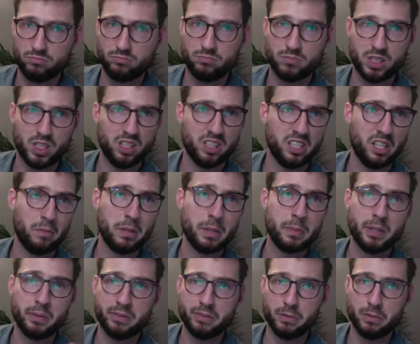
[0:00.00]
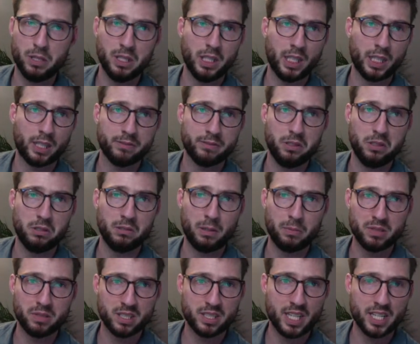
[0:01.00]
Solo Settle Premium if you want like full
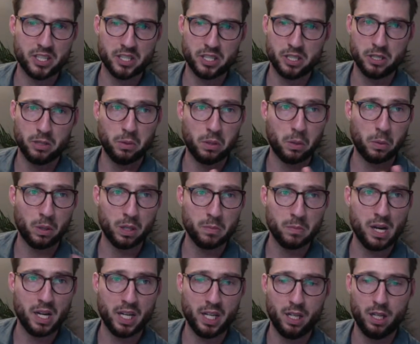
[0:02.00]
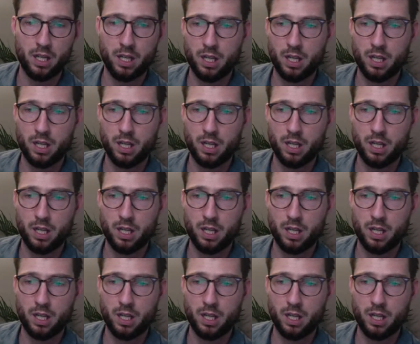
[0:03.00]
representation, don't want to worry about it.